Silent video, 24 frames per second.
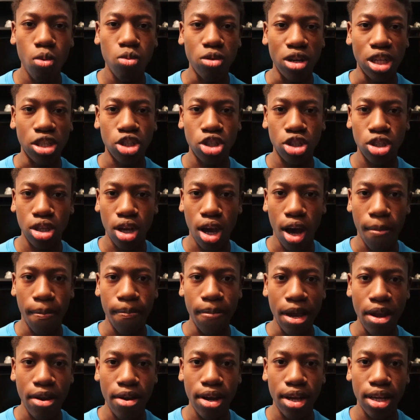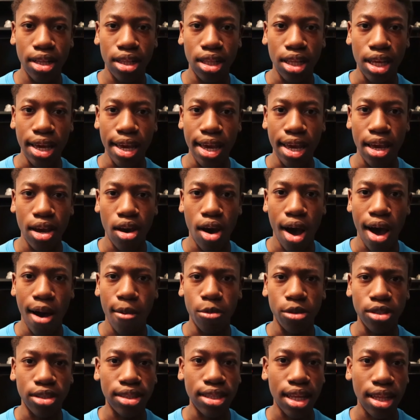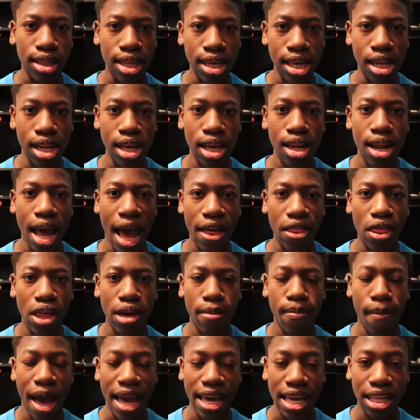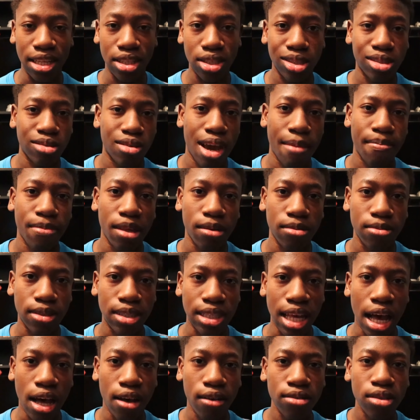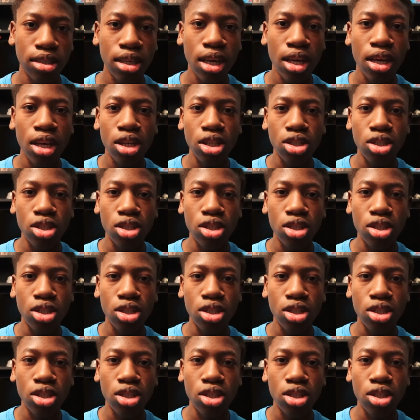which apparently was deleted, I think, by Instagram themselves.